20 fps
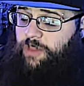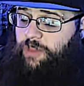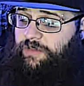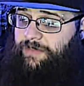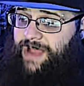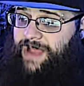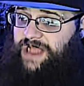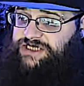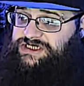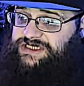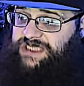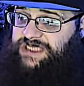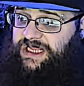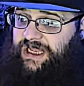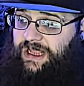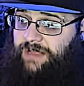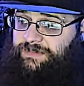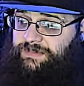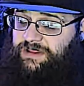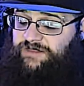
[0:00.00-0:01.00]
the matches leading
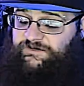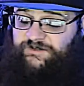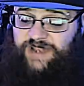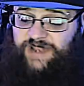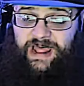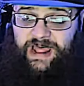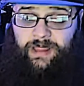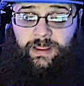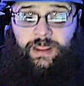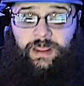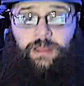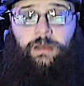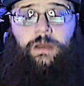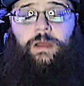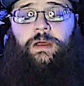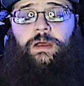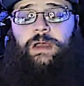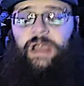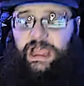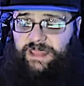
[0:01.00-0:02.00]
up to the finale,
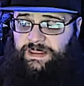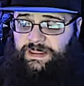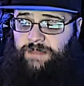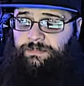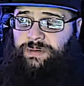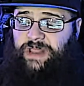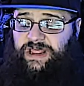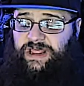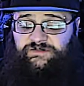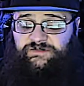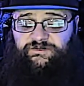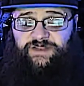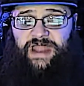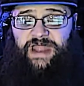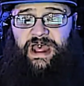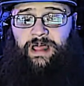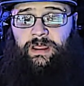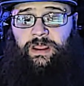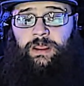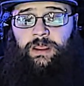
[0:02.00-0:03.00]
and then play the
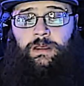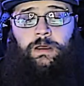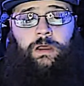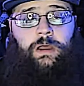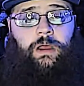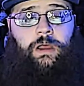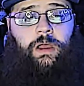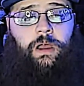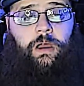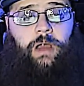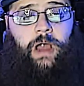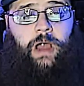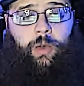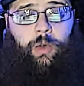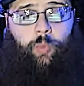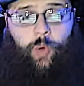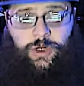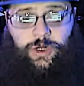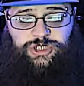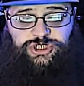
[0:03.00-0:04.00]
finale.
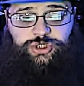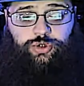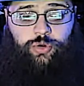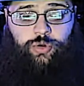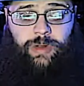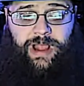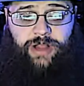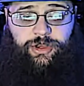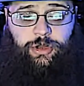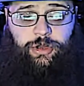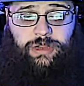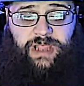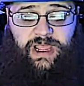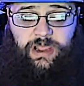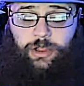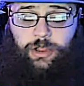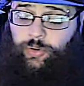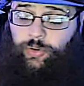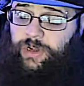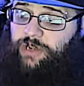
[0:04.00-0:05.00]
Once you crown your King
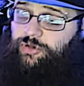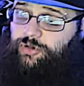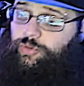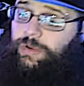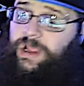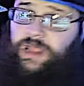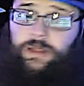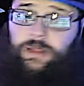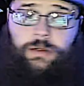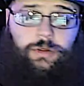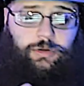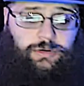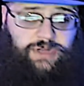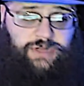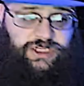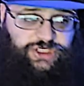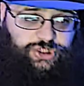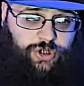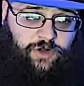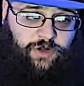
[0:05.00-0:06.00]
and Queen of the Ring, this
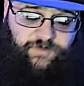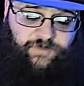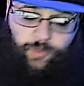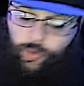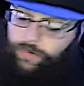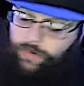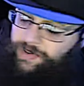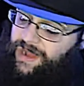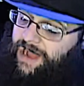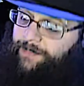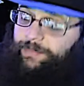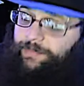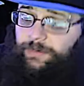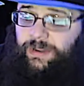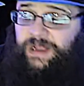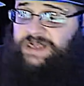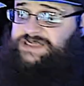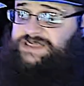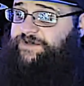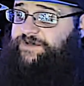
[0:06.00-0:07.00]
trophy will pop.
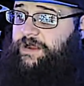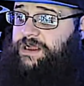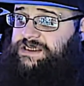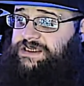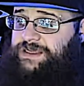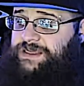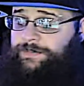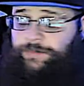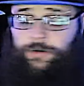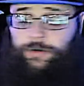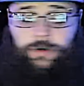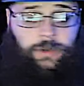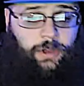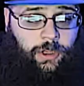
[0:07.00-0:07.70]
It is very simple.